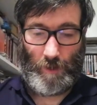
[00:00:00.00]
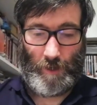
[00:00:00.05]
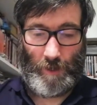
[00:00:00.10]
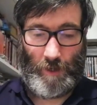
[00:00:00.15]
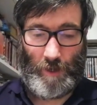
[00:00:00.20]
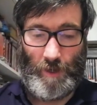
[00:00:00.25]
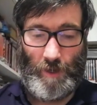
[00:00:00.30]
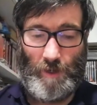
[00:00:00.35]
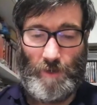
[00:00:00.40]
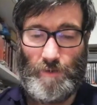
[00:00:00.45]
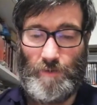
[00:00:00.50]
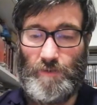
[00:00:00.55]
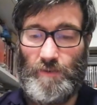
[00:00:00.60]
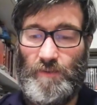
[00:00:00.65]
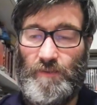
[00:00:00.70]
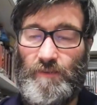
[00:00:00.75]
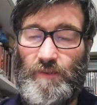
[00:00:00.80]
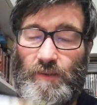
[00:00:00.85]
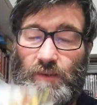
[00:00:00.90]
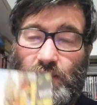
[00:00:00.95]
and
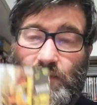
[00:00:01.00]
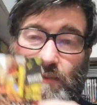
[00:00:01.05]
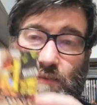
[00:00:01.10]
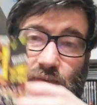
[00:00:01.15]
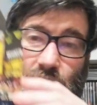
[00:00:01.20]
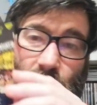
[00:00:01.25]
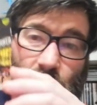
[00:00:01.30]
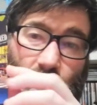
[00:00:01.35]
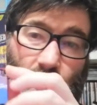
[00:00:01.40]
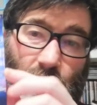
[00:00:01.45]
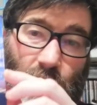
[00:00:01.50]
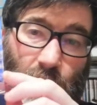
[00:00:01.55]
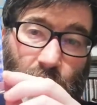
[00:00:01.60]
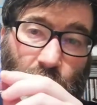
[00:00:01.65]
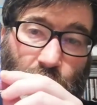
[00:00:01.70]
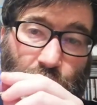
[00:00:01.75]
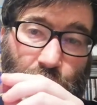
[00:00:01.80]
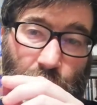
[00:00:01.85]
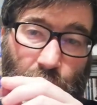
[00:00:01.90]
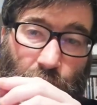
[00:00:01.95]
this is
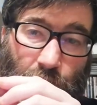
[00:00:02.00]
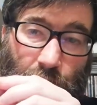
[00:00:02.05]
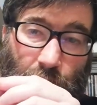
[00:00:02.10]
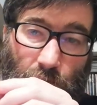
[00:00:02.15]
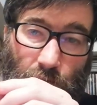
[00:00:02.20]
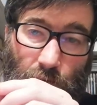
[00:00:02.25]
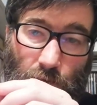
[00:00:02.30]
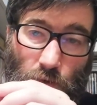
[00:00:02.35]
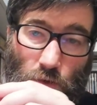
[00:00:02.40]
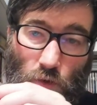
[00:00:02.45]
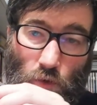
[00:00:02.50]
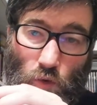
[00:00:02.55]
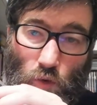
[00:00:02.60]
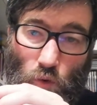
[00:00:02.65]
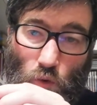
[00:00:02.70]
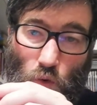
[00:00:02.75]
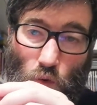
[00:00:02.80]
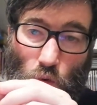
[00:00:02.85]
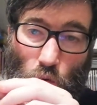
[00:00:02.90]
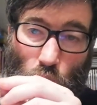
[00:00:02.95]
a very
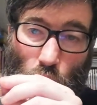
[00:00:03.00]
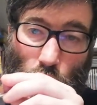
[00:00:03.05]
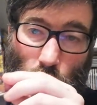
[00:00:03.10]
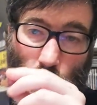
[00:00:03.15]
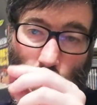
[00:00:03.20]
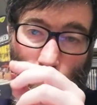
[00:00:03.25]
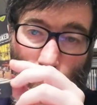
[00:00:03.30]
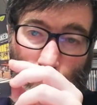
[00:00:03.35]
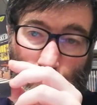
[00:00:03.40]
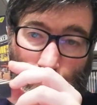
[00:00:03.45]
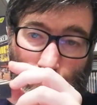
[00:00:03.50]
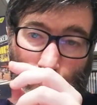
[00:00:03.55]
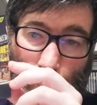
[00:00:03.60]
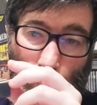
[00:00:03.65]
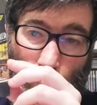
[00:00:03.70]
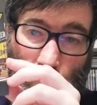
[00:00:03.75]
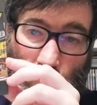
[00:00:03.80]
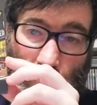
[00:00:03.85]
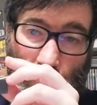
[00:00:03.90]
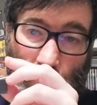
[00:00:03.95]
cool
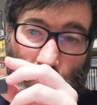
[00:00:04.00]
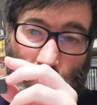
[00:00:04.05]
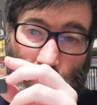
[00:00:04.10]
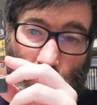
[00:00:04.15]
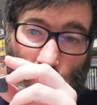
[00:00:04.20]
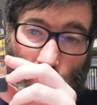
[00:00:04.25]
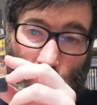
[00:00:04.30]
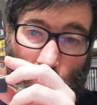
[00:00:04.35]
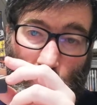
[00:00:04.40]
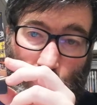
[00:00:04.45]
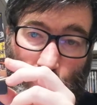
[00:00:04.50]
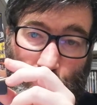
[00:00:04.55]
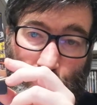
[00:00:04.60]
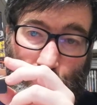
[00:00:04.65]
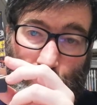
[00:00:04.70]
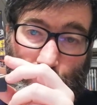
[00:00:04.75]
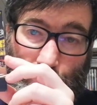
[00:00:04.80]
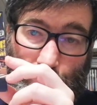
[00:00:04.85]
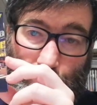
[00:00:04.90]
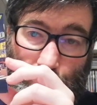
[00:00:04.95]
postcard
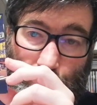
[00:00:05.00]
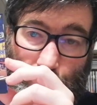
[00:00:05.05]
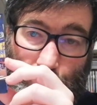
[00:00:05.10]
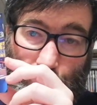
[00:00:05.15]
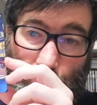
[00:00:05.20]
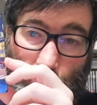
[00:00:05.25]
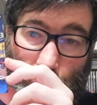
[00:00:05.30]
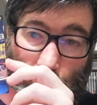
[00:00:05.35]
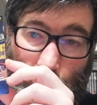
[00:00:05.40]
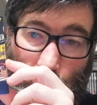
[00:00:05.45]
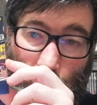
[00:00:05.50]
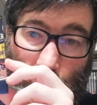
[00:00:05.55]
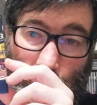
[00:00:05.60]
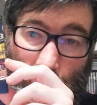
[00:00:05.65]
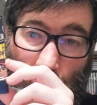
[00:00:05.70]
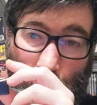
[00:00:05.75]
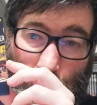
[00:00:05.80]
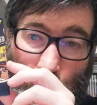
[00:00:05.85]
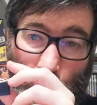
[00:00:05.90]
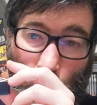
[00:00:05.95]
of
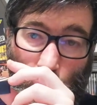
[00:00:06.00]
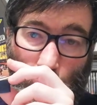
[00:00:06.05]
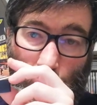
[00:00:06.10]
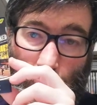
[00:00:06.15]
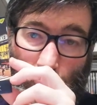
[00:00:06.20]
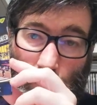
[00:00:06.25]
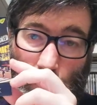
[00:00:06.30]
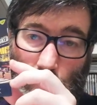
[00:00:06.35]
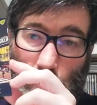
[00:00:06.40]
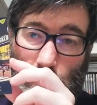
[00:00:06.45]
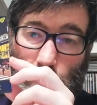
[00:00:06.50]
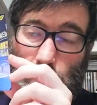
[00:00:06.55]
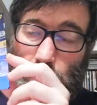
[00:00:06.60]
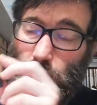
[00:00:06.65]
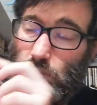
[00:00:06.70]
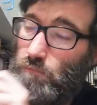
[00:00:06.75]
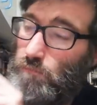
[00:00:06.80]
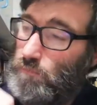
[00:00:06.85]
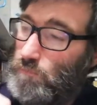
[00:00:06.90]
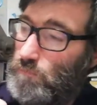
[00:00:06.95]
Times Square,
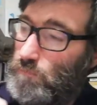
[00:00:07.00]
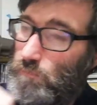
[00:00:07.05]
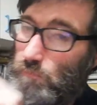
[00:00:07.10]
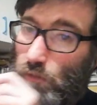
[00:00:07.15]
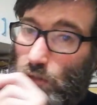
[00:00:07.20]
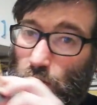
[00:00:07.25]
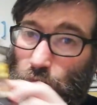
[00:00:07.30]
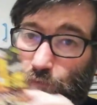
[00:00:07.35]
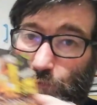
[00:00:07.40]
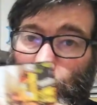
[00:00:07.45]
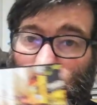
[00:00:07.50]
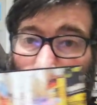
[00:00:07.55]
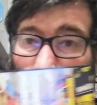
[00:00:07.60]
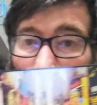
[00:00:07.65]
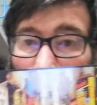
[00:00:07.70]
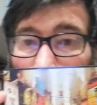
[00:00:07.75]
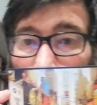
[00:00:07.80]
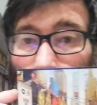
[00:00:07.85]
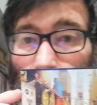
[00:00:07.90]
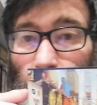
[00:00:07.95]
of
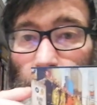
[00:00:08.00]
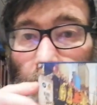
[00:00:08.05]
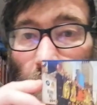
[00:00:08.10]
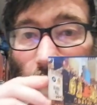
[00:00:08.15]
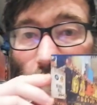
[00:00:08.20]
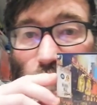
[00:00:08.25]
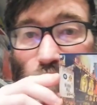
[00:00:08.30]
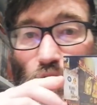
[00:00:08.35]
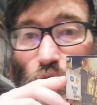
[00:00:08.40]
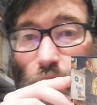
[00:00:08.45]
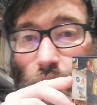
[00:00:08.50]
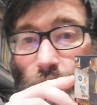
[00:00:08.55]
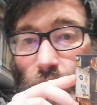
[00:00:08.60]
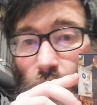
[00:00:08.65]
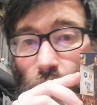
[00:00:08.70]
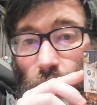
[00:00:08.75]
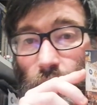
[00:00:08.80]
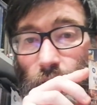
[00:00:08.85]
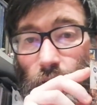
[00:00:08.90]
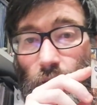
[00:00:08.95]
Times
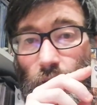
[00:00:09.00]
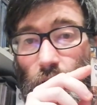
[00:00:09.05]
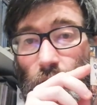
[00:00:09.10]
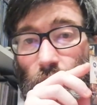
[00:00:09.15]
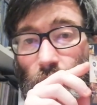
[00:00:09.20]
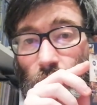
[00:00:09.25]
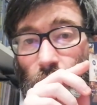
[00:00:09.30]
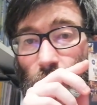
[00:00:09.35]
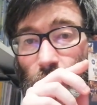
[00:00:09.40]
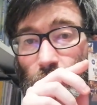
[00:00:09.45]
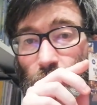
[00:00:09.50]
Square, uh,